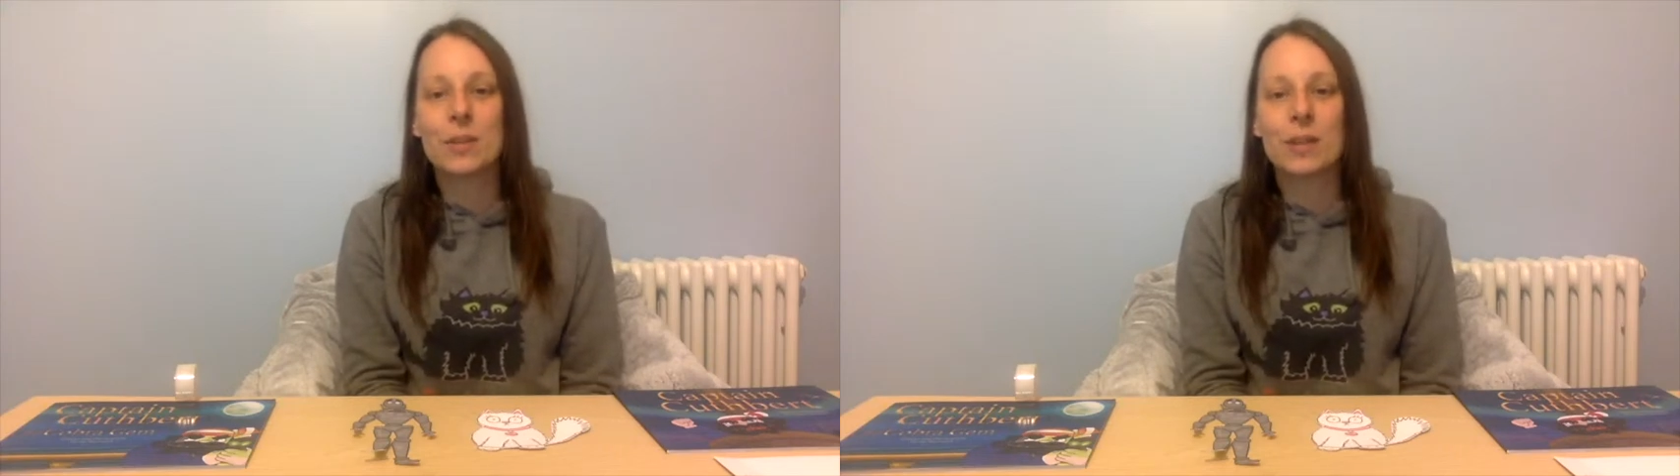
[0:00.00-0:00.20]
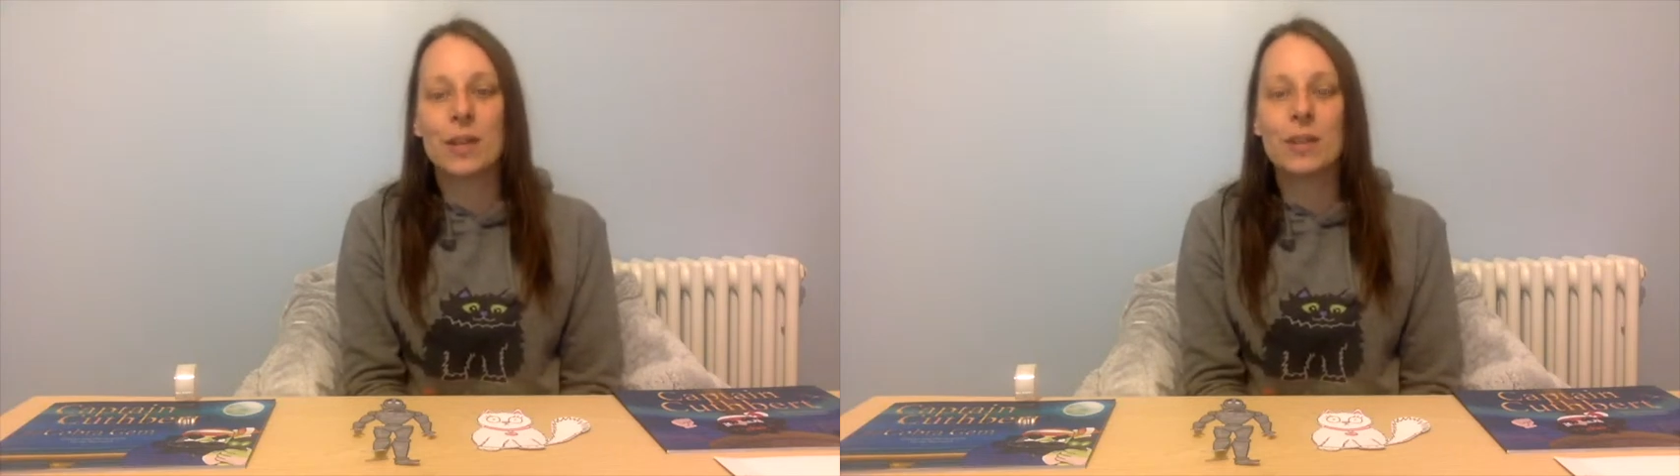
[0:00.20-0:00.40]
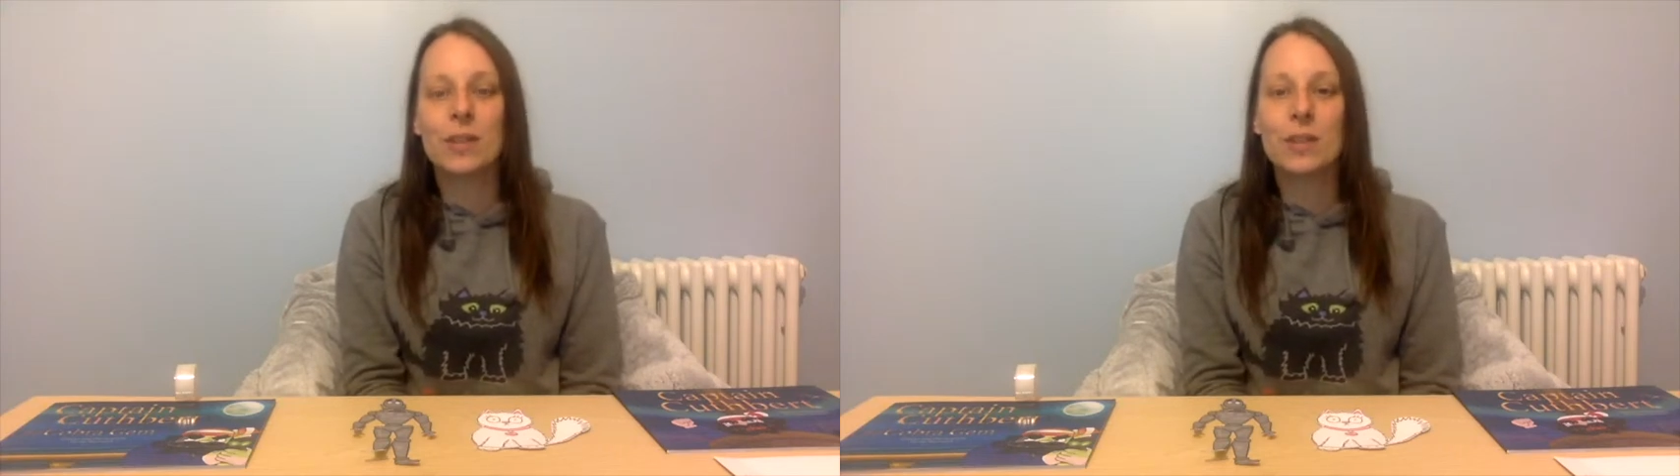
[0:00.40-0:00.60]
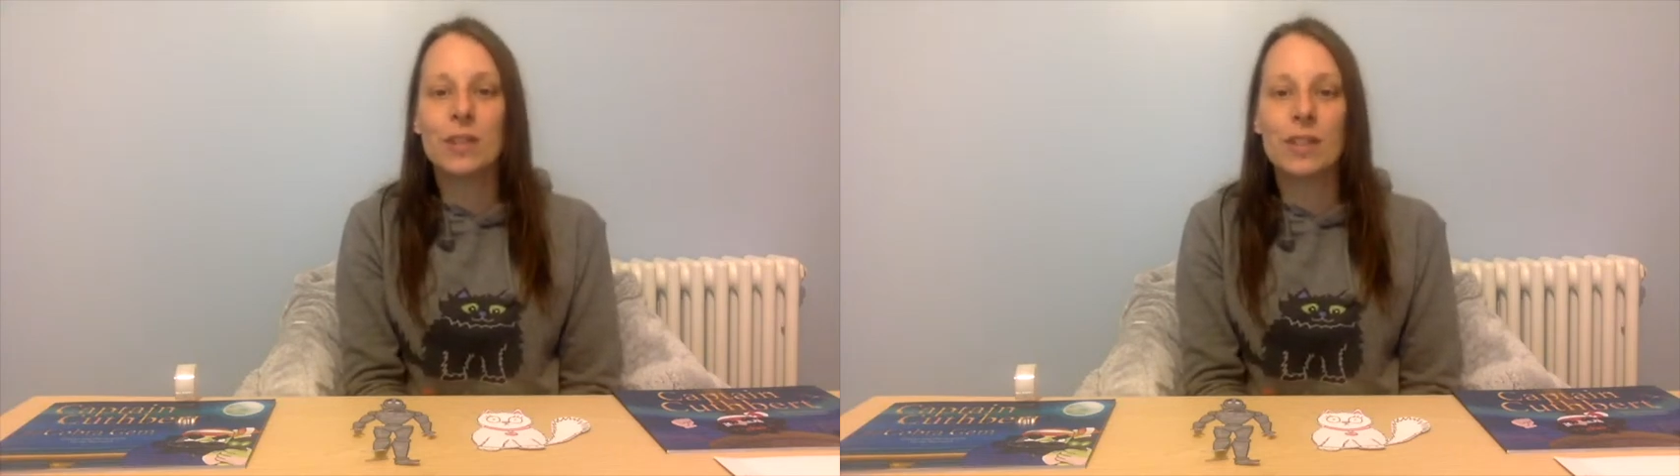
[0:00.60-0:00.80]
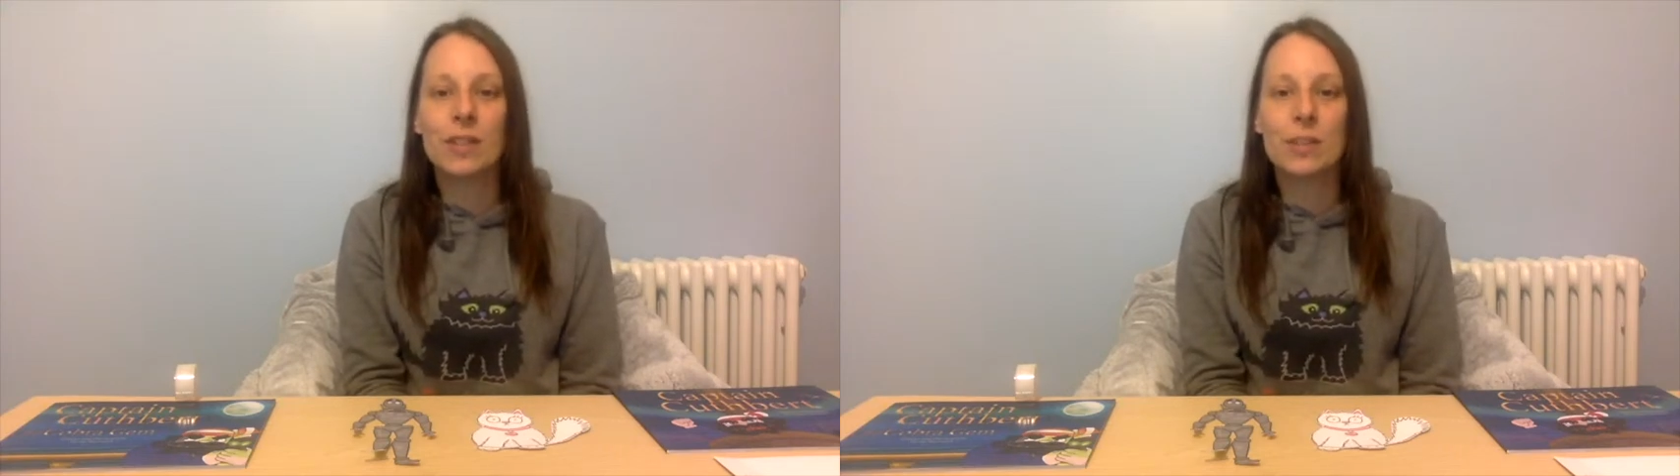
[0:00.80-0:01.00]
cartoon
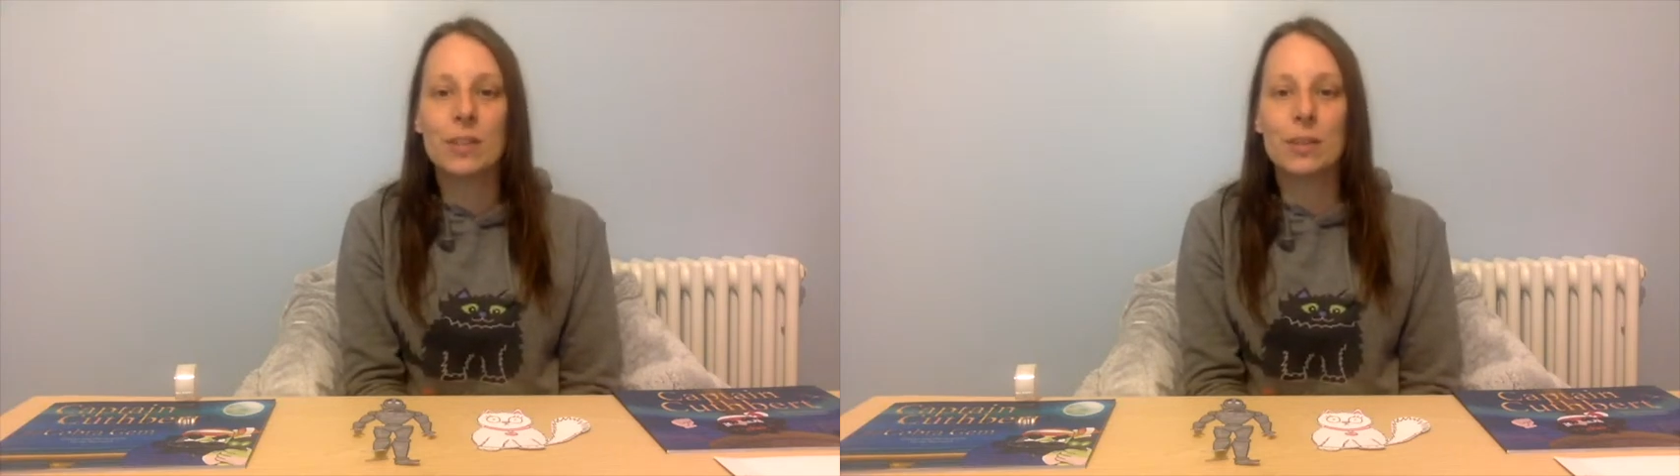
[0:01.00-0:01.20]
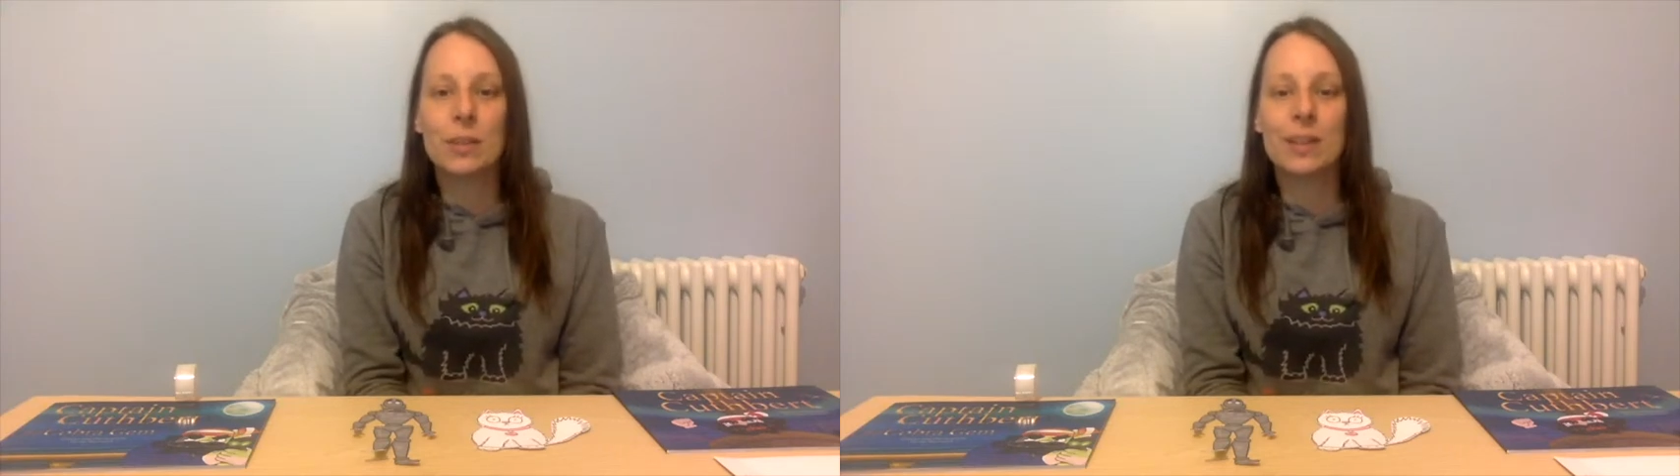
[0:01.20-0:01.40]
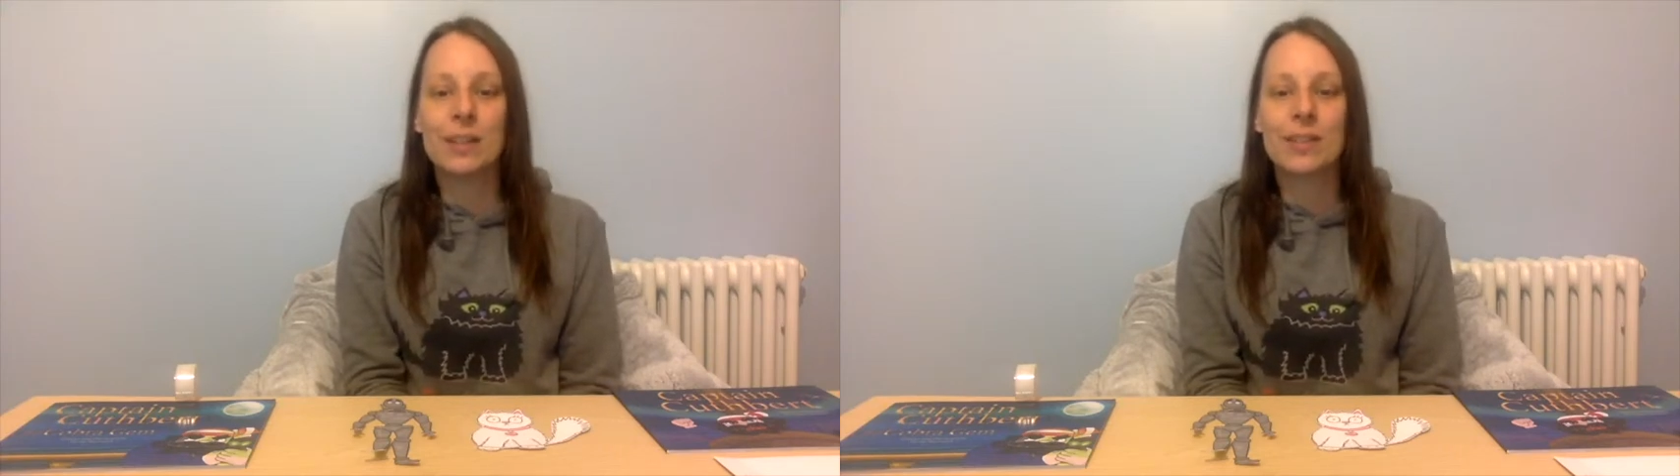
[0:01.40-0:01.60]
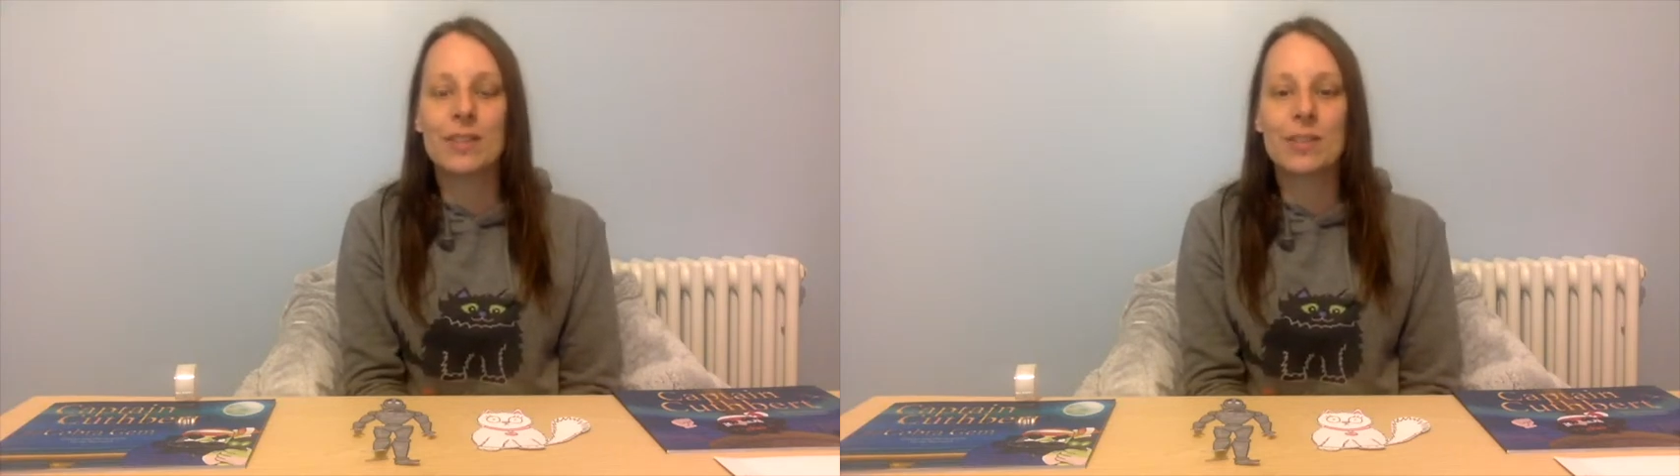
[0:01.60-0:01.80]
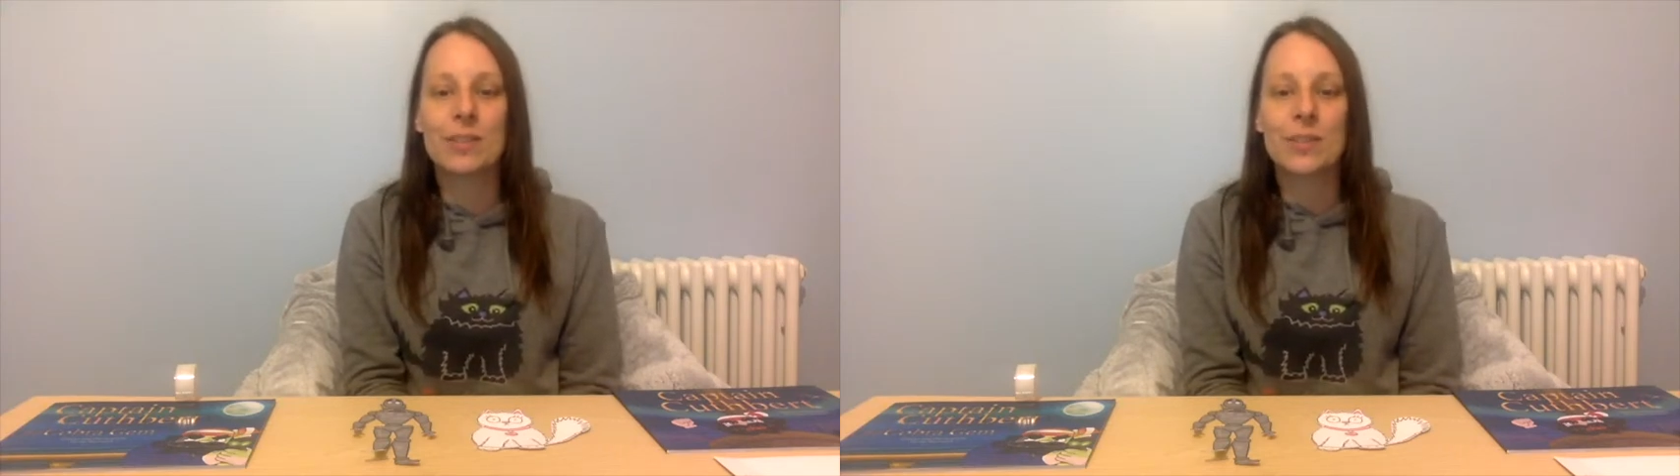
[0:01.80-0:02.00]
character
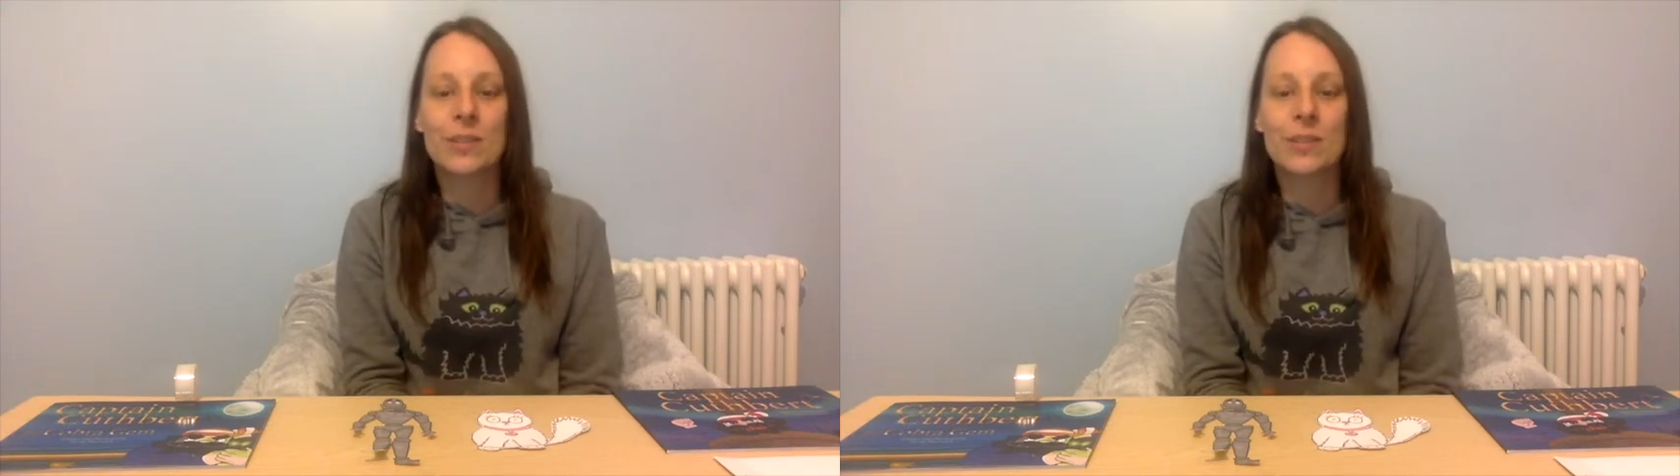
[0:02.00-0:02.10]
bookmarks.